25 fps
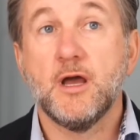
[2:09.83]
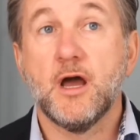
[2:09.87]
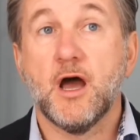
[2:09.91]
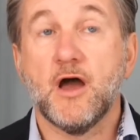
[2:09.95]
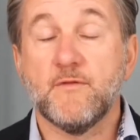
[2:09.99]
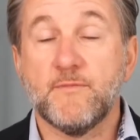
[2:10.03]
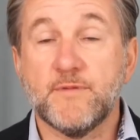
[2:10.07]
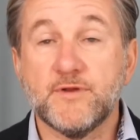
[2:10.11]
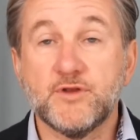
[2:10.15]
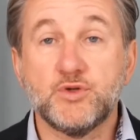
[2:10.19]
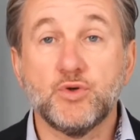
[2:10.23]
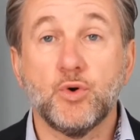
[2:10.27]

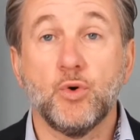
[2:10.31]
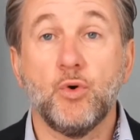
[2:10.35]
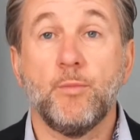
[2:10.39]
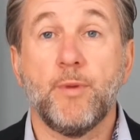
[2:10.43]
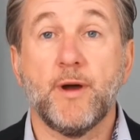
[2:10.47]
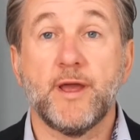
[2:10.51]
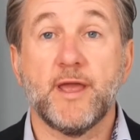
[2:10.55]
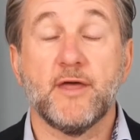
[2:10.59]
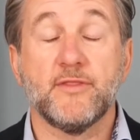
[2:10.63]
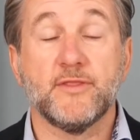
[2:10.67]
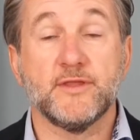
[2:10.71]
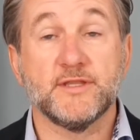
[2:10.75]
I've been taught
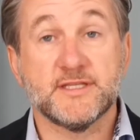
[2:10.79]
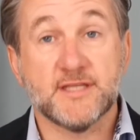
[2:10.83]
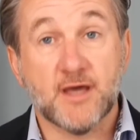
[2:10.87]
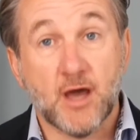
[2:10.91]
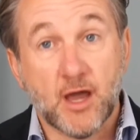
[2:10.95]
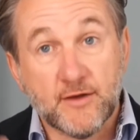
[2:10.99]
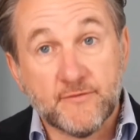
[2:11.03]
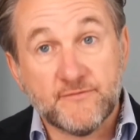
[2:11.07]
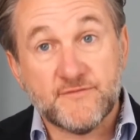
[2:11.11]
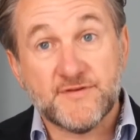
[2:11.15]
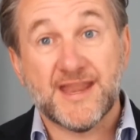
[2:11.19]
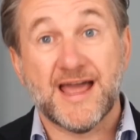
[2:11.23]
by others that
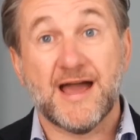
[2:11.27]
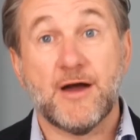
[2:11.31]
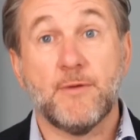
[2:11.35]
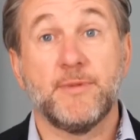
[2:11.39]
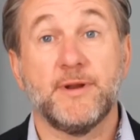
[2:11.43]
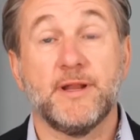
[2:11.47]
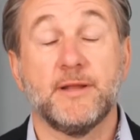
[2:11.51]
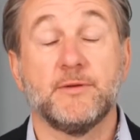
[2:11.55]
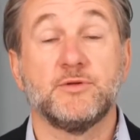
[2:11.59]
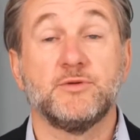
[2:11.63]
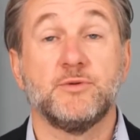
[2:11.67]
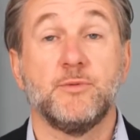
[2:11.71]
I've now
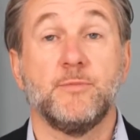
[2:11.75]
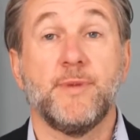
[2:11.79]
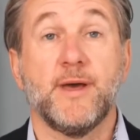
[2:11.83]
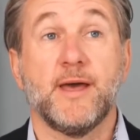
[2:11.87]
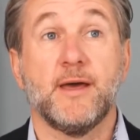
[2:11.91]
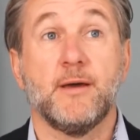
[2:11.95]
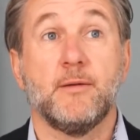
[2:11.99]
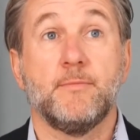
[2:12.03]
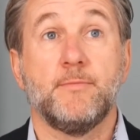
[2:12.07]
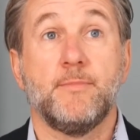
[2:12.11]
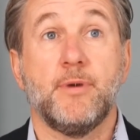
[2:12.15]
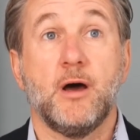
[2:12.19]
been able to
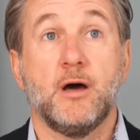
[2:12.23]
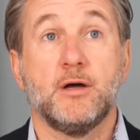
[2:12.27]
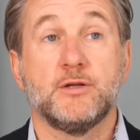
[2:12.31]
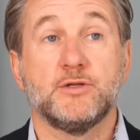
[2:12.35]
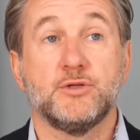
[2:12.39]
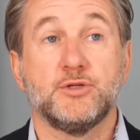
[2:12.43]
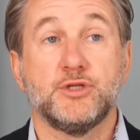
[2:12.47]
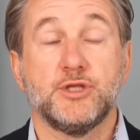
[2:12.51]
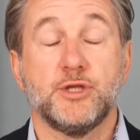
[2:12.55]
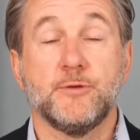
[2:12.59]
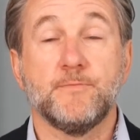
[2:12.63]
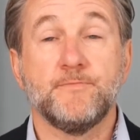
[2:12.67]
impart
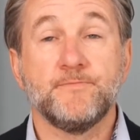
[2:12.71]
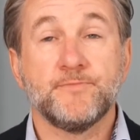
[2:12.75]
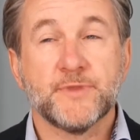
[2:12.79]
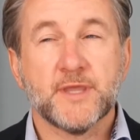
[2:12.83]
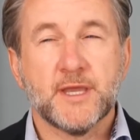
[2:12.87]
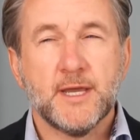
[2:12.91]
on you.